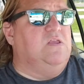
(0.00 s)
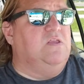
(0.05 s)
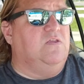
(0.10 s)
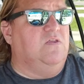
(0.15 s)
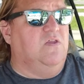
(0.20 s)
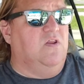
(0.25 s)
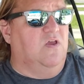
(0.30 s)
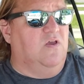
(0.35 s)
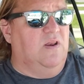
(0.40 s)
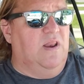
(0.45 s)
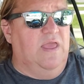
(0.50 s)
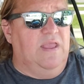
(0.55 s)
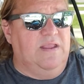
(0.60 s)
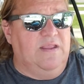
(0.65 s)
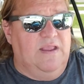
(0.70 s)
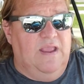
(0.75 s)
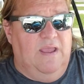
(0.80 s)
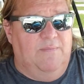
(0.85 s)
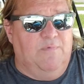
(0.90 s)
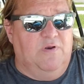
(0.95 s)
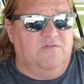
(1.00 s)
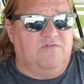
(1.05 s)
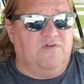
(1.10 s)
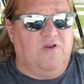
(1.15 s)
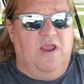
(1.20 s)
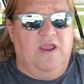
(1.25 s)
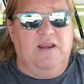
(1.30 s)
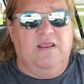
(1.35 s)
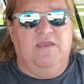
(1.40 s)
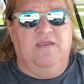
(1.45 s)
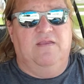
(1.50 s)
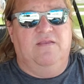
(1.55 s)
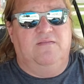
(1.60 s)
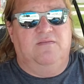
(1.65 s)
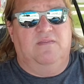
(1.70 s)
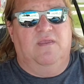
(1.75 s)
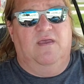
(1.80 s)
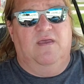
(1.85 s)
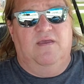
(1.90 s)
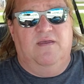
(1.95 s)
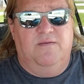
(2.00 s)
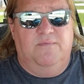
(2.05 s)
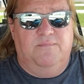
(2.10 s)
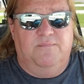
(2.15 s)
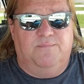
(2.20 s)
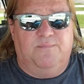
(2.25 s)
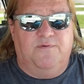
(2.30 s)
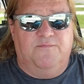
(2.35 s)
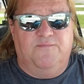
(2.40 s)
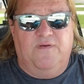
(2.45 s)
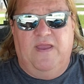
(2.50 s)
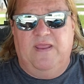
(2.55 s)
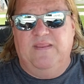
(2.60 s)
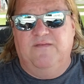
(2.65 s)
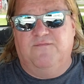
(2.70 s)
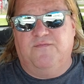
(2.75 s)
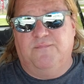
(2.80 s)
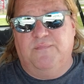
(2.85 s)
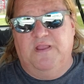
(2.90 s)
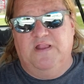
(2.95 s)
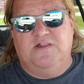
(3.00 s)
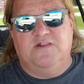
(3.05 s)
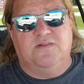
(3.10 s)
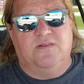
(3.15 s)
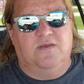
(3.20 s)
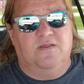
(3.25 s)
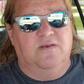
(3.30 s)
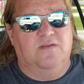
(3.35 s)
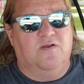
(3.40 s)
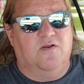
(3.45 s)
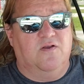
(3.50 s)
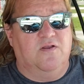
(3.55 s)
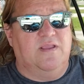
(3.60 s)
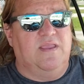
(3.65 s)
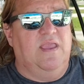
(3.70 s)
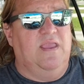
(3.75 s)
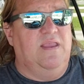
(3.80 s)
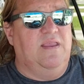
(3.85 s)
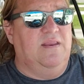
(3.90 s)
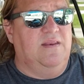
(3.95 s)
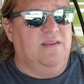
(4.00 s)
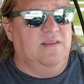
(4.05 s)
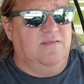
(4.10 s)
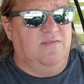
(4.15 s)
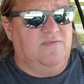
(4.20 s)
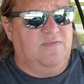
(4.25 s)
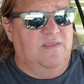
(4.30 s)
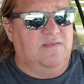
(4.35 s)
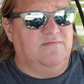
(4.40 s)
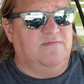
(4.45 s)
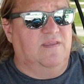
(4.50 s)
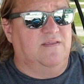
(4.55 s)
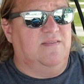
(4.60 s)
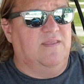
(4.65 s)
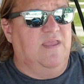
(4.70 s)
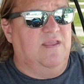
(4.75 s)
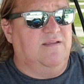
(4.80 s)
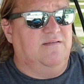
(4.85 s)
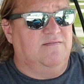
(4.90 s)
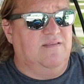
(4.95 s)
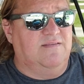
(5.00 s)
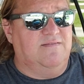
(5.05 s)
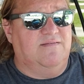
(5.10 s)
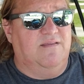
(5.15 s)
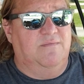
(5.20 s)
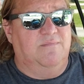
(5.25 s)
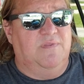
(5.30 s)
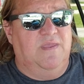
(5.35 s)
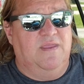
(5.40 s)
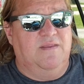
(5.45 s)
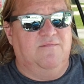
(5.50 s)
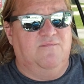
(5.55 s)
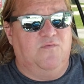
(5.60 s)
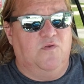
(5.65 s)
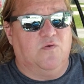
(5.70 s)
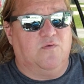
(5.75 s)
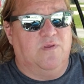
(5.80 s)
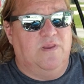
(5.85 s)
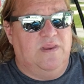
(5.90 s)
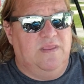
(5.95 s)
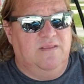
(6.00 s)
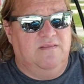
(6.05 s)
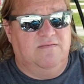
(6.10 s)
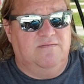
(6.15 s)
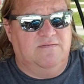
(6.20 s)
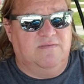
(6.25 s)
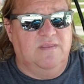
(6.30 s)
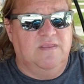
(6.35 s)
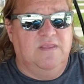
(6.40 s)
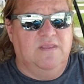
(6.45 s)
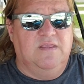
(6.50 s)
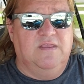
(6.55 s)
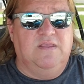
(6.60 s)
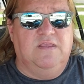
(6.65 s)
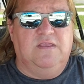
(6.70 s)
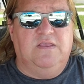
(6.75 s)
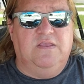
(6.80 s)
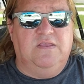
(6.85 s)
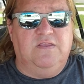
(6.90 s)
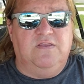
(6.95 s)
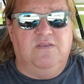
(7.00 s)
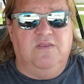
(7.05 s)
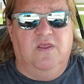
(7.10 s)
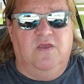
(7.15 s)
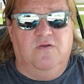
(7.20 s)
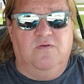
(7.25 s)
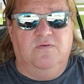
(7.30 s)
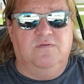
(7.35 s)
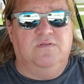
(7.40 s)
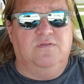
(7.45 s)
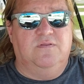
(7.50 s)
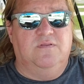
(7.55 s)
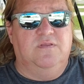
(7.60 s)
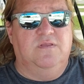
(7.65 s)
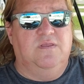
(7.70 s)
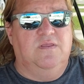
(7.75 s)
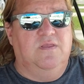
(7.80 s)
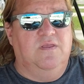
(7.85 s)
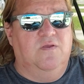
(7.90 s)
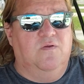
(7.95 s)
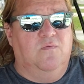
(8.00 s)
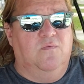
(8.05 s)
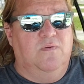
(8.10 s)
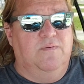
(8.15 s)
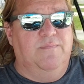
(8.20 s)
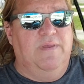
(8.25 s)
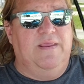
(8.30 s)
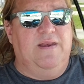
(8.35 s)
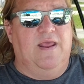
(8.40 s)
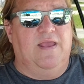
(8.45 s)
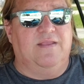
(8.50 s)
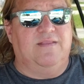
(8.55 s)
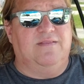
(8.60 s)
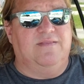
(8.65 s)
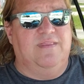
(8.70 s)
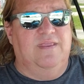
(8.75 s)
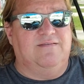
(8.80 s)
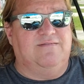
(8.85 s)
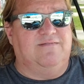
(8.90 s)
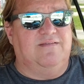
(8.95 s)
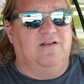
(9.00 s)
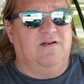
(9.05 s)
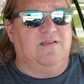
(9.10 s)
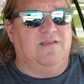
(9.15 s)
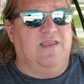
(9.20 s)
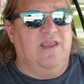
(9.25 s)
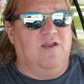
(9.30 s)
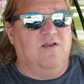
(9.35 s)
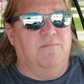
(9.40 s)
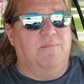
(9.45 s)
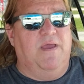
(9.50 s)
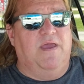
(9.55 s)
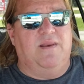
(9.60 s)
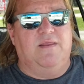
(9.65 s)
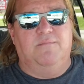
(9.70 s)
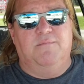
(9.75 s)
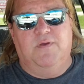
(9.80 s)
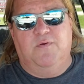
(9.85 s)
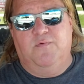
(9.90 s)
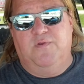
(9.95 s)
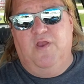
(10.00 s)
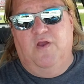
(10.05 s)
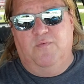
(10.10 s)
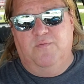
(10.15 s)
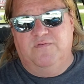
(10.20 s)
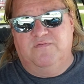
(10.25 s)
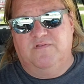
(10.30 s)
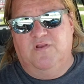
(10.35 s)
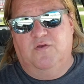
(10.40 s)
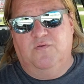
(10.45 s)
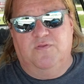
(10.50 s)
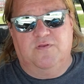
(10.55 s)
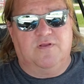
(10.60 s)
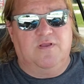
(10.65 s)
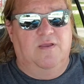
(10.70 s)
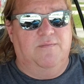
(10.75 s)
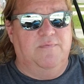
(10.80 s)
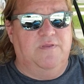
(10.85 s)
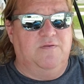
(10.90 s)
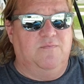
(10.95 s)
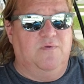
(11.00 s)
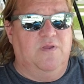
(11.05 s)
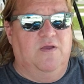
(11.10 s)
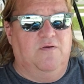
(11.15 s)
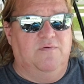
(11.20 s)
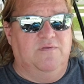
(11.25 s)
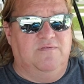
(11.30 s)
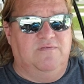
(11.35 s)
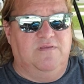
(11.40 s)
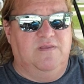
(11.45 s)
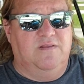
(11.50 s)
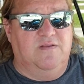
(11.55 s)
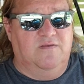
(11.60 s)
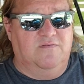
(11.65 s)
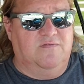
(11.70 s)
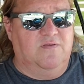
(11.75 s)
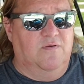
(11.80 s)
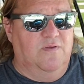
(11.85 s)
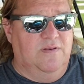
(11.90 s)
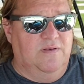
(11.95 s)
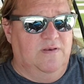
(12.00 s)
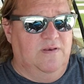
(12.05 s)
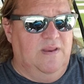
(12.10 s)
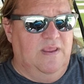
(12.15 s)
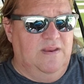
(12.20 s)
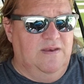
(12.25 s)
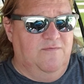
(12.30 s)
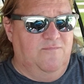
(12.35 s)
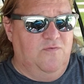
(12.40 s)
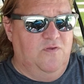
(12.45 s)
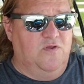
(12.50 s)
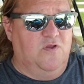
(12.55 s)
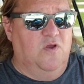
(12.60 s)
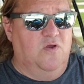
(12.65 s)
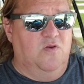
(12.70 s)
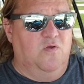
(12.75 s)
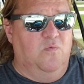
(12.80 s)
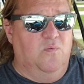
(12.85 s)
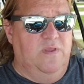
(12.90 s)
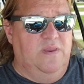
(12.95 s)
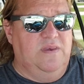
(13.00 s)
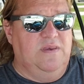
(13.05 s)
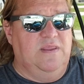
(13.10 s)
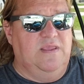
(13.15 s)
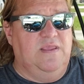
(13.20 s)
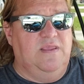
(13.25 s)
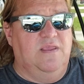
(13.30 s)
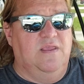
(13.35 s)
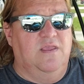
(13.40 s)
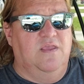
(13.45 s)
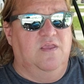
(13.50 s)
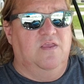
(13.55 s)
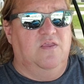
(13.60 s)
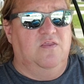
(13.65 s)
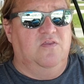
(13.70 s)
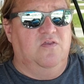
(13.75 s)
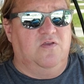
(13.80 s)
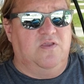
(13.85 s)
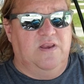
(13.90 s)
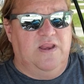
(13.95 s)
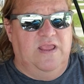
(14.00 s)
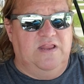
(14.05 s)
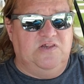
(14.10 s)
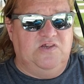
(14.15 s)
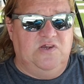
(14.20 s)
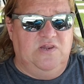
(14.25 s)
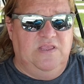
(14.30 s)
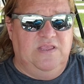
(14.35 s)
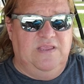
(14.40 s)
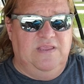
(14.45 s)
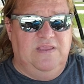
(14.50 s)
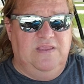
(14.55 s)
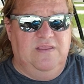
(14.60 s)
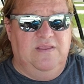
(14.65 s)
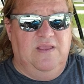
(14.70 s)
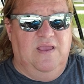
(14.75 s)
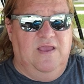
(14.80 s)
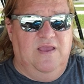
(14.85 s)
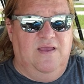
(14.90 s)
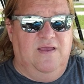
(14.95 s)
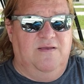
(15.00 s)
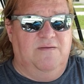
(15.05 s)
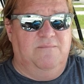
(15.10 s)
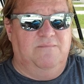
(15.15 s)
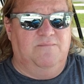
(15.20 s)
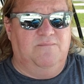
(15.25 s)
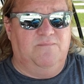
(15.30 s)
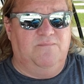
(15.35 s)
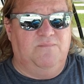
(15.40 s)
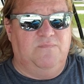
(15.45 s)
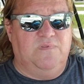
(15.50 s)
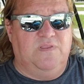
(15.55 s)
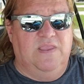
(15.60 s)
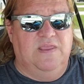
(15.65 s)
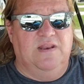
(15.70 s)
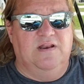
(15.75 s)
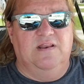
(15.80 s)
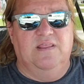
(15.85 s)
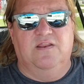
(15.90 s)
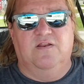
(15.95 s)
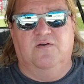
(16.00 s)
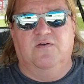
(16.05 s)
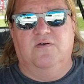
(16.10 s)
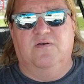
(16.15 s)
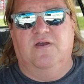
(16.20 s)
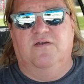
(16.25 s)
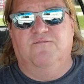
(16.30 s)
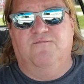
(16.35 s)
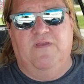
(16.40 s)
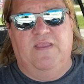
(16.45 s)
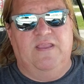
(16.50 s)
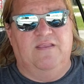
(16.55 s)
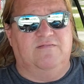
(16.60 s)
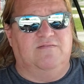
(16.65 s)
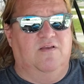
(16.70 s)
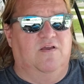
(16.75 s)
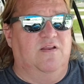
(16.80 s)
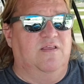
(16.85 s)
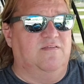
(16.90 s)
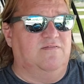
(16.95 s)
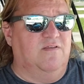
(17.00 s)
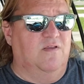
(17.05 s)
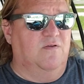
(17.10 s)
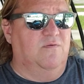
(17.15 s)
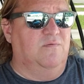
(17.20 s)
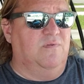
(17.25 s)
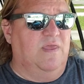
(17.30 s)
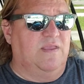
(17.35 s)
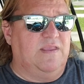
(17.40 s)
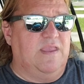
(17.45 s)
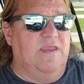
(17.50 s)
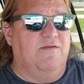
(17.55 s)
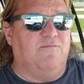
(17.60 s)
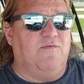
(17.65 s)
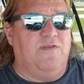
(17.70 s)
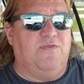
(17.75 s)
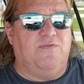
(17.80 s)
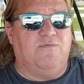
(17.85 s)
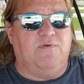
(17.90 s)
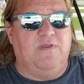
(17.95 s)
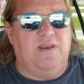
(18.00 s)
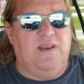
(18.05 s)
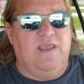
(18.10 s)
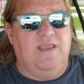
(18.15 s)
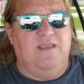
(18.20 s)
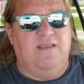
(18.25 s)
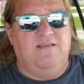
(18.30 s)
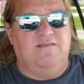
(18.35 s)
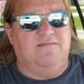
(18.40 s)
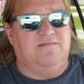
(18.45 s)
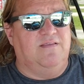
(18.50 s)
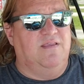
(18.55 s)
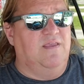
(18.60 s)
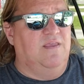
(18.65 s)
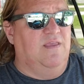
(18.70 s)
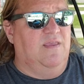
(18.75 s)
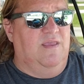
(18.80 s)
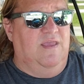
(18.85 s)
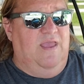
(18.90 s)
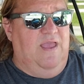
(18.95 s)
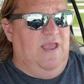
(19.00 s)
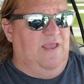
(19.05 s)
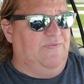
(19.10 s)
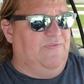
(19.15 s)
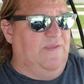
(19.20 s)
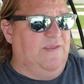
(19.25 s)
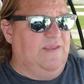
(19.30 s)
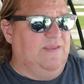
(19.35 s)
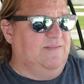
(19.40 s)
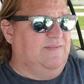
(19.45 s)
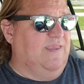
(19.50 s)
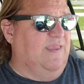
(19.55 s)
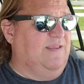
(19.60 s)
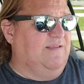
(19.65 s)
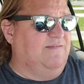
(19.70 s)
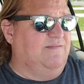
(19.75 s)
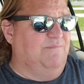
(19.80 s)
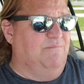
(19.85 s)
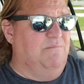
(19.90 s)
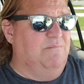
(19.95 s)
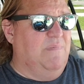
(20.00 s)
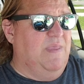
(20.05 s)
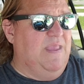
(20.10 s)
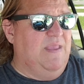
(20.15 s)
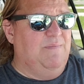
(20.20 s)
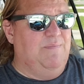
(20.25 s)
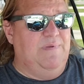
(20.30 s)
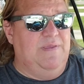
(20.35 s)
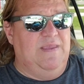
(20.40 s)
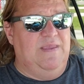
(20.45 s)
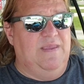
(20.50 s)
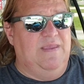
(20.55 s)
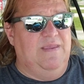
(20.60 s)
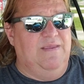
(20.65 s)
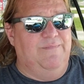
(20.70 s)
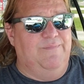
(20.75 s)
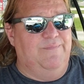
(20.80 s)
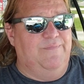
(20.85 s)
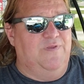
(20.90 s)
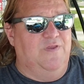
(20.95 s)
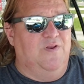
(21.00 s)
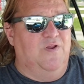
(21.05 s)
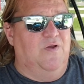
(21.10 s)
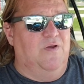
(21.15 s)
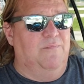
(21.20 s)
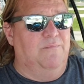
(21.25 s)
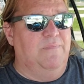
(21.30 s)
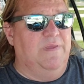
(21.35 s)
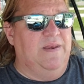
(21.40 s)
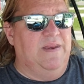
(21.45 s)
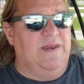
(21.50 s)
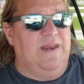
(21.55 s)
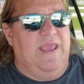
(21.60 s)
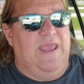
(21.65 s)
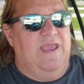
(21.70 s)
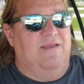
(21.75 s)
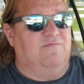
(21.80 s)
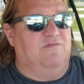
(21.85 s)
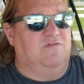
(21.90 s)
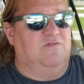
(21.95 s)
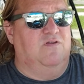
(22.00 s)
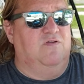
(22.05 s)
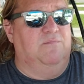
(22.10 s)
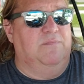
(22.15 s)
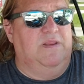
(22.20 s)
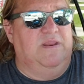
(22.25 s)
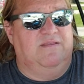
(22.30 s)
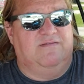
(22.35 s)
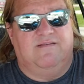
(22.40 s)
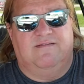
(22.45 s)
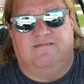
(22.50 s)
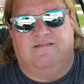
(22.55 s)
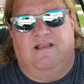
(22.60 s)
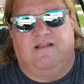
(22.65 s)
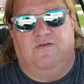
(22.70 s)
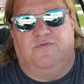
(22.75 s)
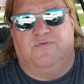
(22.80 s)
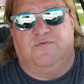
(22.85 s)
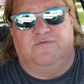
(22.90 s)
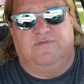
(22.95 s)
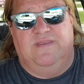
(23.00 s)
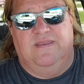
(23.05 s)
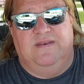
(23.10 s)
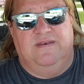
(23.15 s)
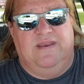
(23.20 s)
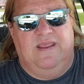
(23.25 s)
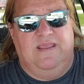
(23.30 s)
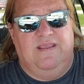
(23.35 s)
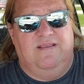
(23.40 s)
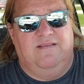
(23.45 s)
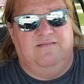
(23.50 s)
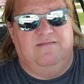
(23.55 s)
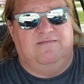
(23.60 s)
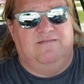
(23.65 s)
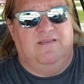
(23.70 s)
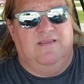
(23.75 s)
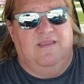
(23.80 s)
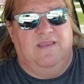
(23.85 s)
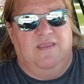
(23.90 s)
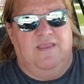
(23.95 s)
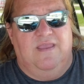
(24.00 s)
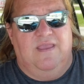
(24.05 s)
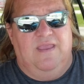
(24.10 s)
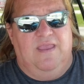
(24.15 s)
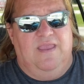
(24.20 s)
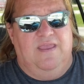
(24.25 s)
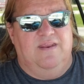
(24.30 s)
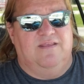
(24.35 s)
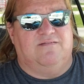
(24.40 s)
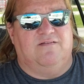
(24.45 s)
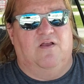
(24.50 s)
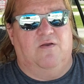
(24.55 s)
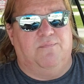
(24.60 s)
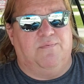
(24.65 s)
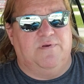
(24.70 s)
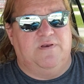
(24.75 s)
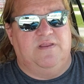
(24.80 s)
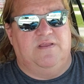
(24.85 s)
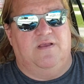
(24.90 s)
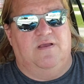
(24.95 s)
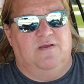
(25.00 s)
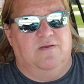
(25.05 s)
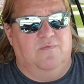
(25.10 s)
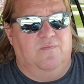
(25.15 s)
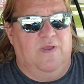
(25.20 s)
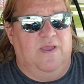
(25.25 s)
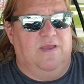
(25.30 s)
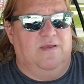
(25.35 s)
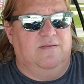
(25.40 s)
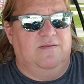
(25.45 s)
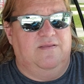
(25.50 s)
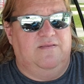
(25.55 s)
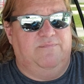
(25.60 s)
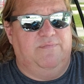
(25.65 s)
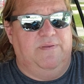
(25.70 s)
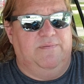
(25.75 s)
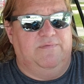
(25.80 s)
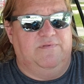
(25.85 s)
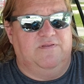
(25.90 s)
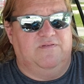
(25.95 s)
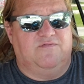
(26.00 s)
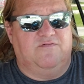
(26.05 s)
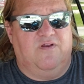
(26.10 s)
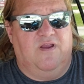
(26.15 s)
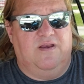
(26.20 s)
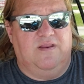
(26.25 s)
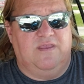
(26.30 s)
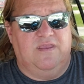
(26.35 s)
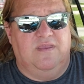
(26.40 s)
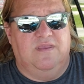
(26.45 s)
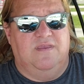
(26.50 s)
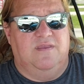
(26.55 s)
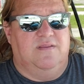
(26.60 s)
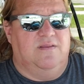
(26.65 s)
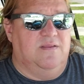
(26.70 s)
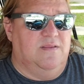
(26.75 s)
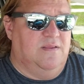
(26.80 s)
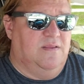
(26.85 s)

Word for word: you know like i'm going to try to uh, provide information on hurricane and things like that because that's something that floridians you know we may not necessarily care about them but we always know they're coming we always you know so and, and if you go to windy you can actually um, get a little advance on it so like every three days i think it takes maybe you know a minute and a half to two minutes to cycle through 10 days and it's all predict oh wow people just trying to get hit